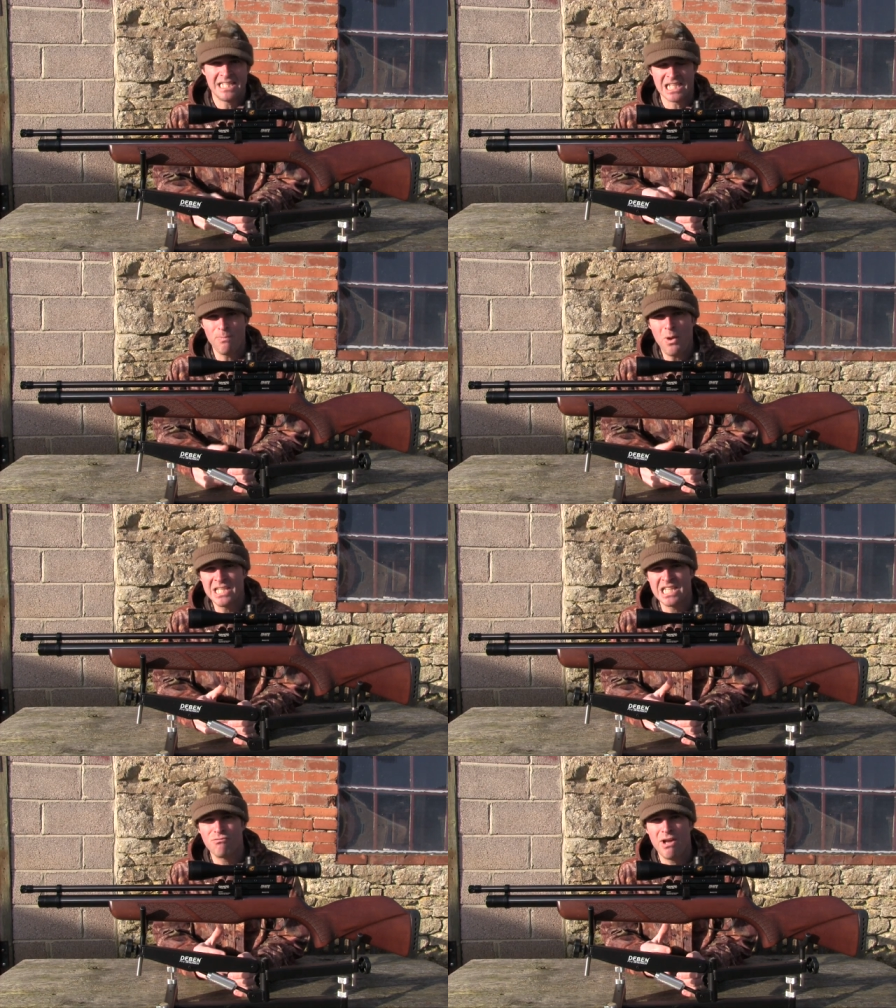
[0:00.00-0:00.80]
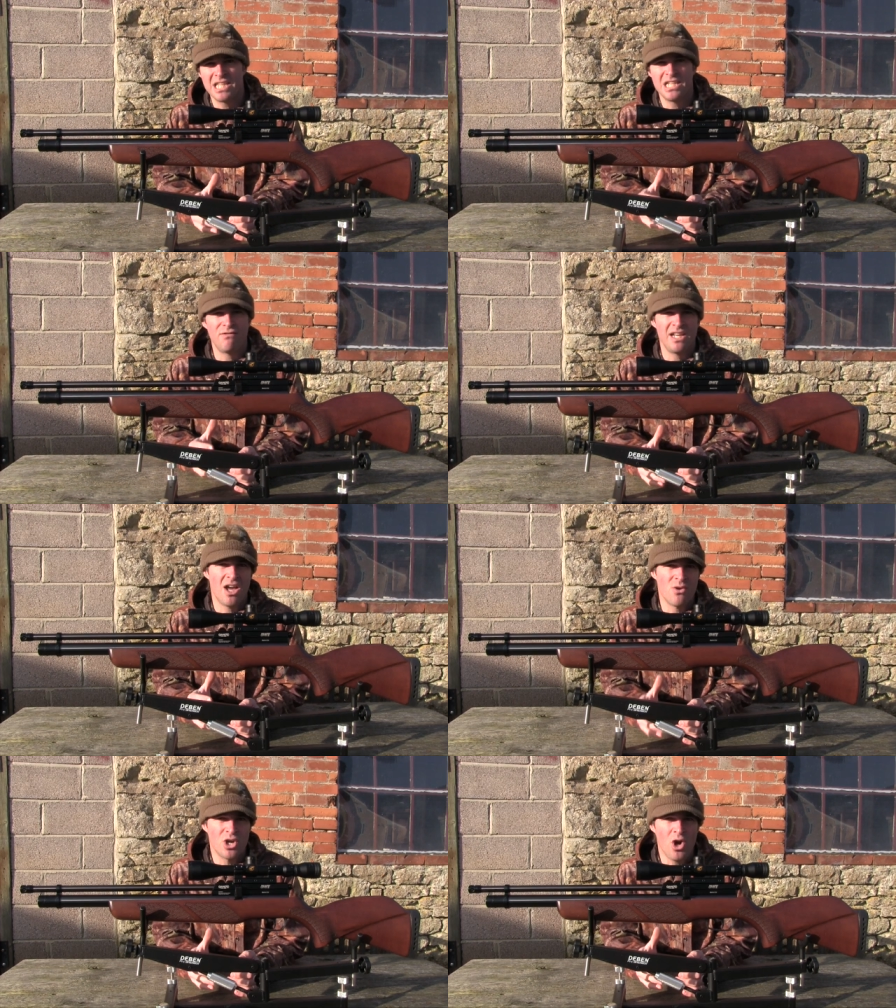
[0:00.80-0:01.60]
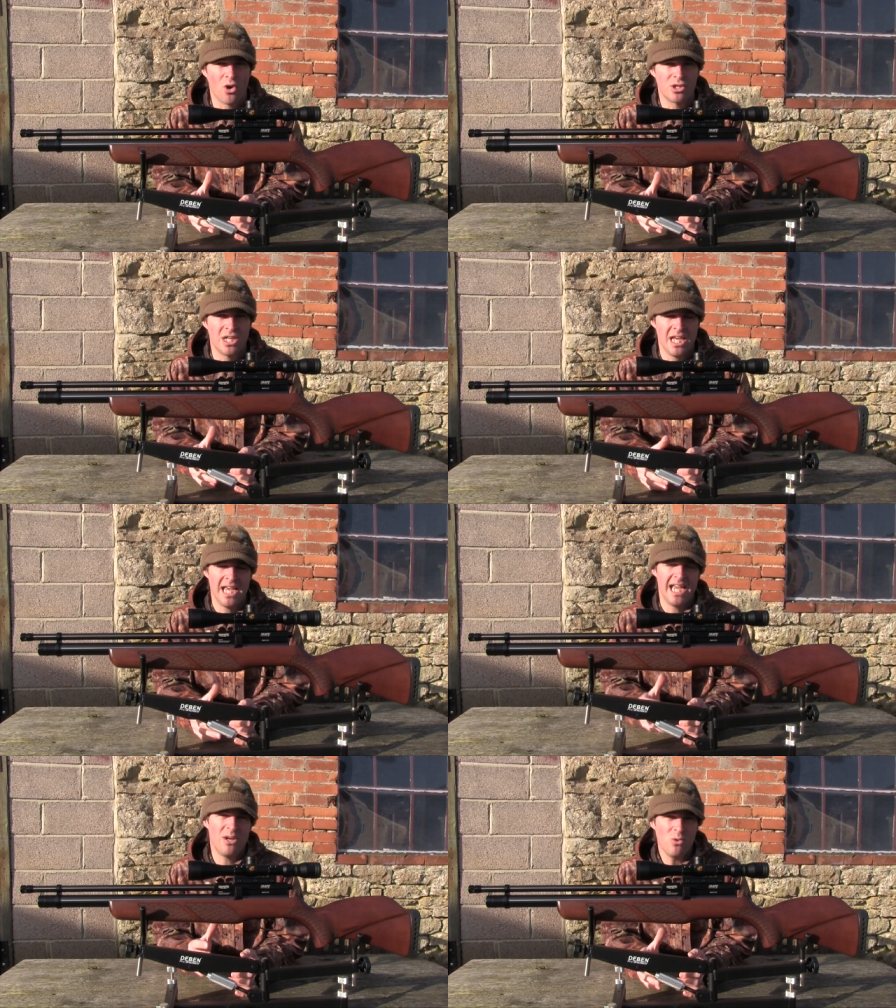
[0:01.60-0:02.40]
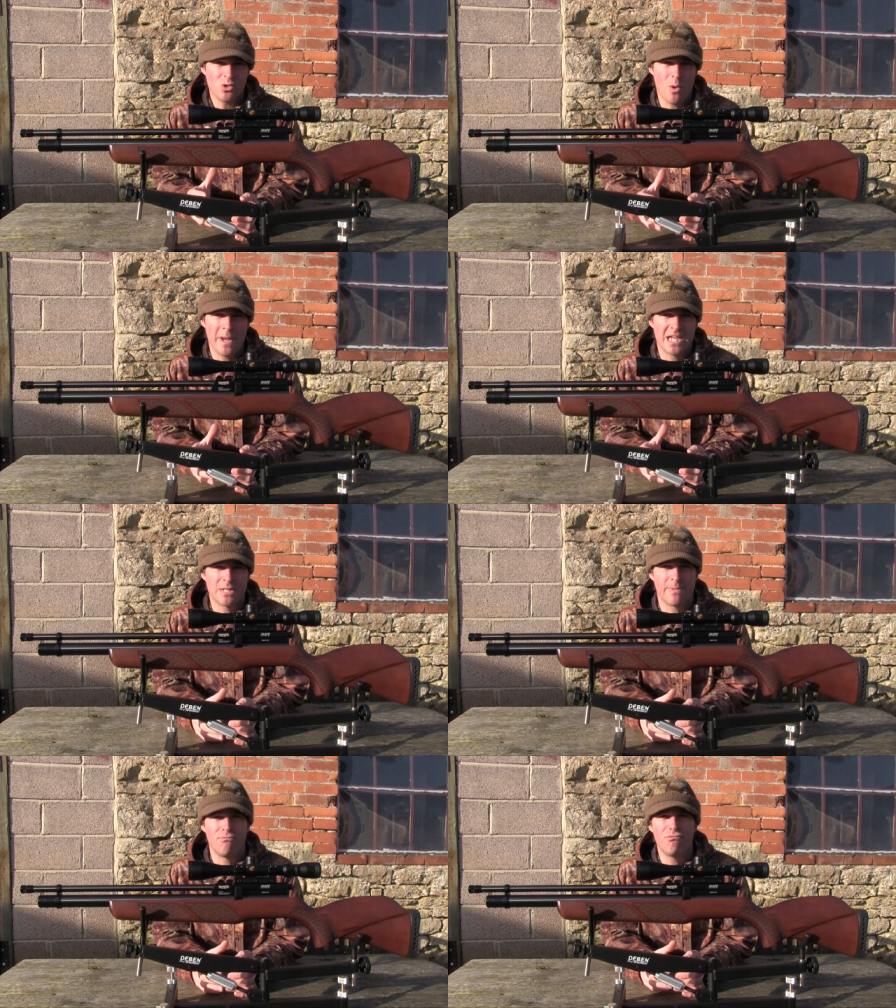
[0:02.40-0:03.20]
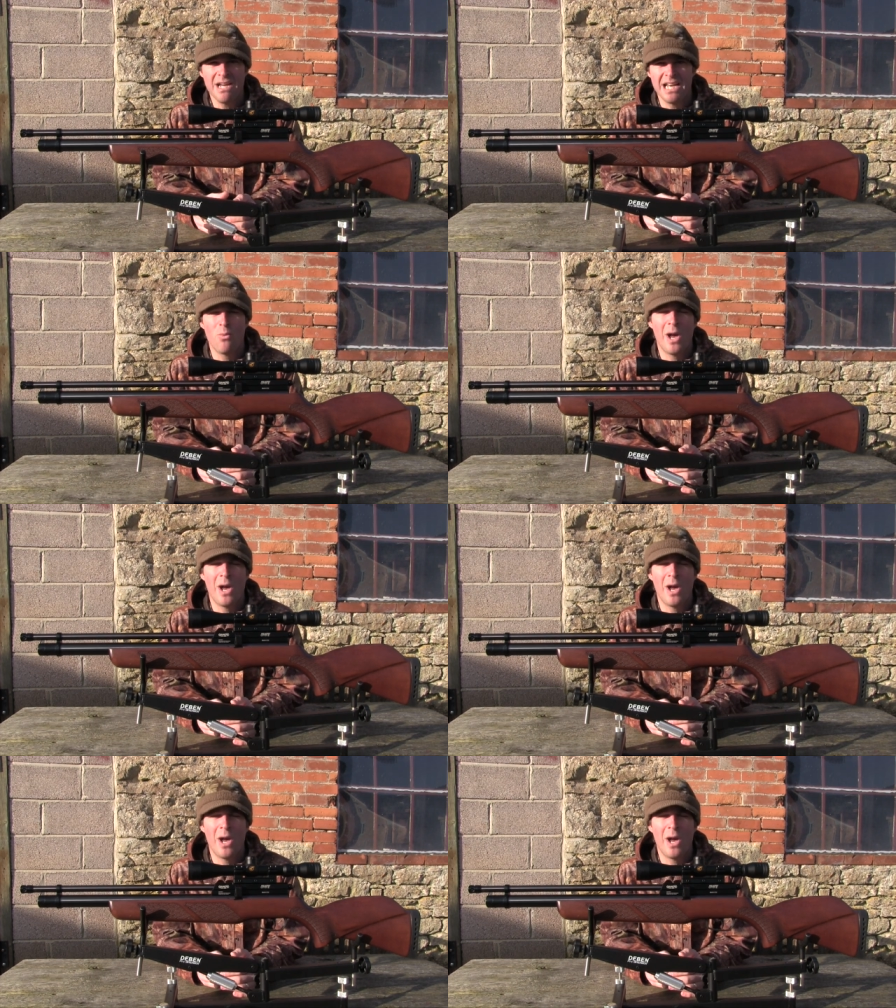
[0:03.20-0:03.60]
Despite its relatively low cost, it also appears to be really